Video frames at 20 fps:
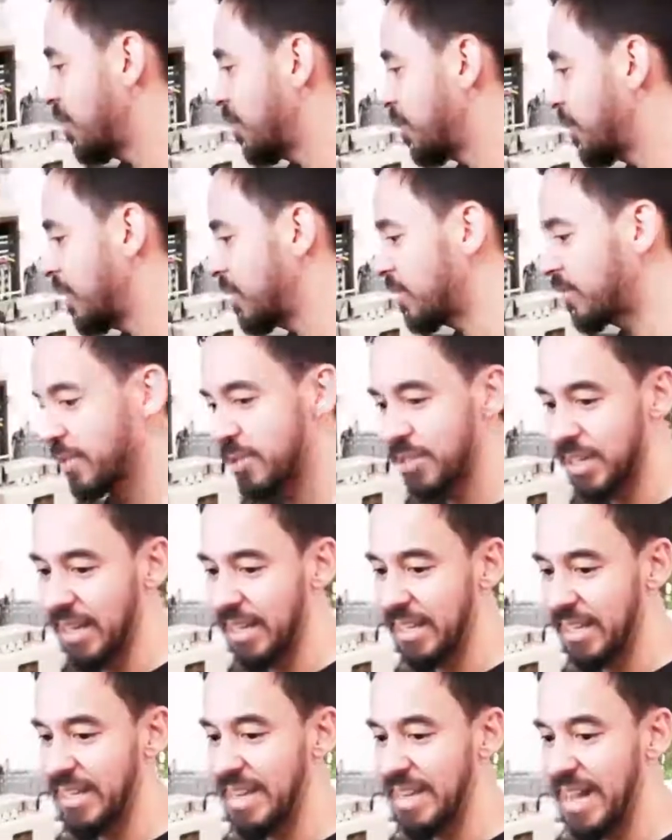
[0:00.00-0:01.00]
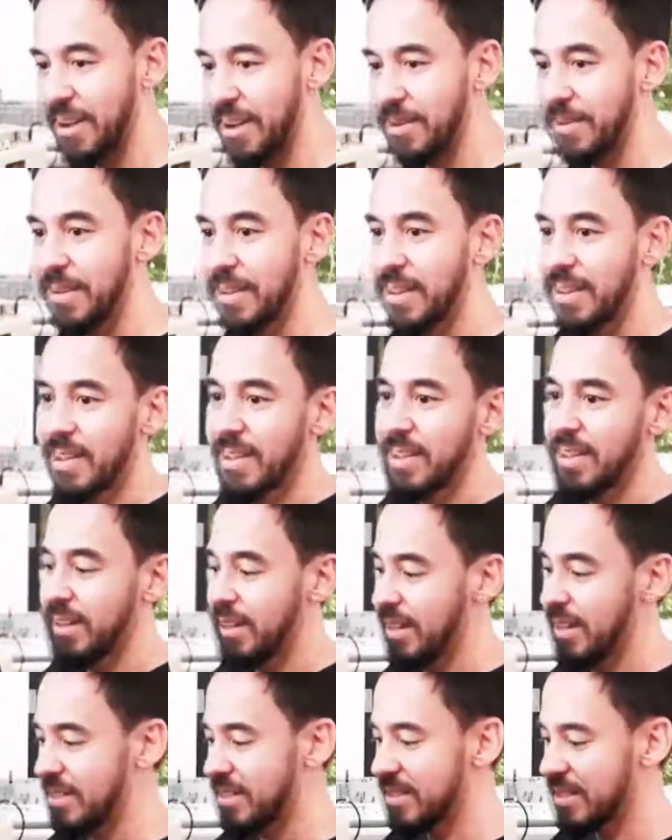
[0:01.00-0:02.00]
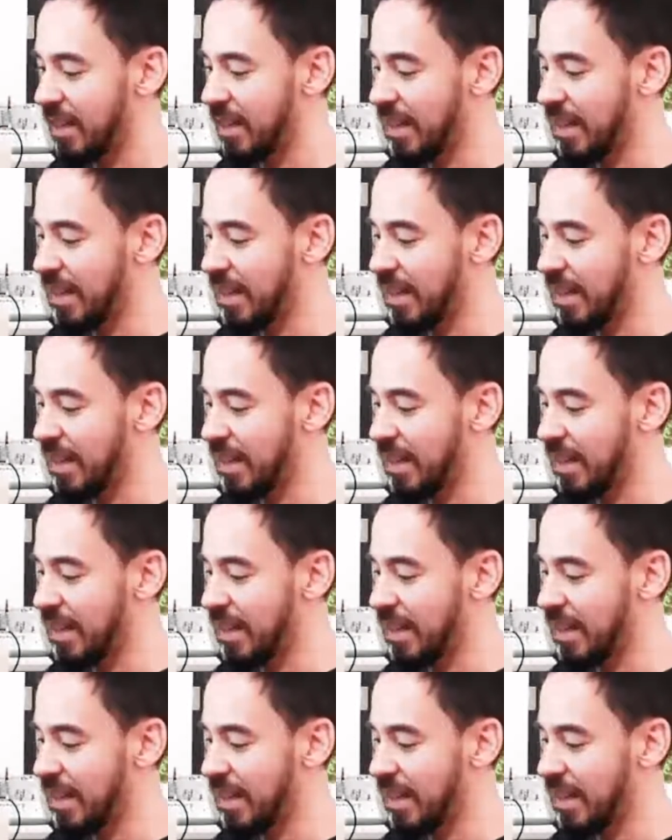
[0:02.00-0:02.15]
so much for checking it out. It's the